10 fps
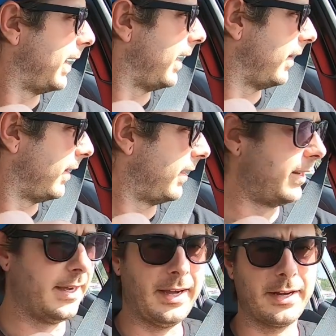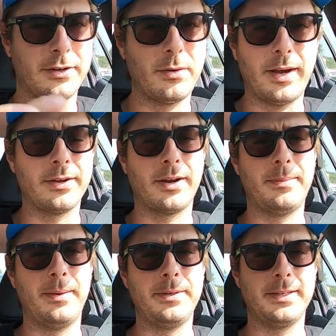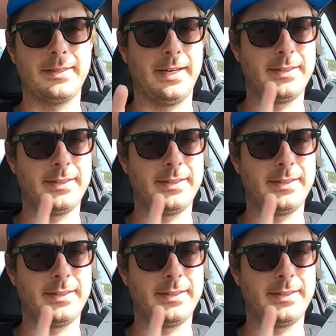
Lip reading: And then I don't know why Grubhub does that.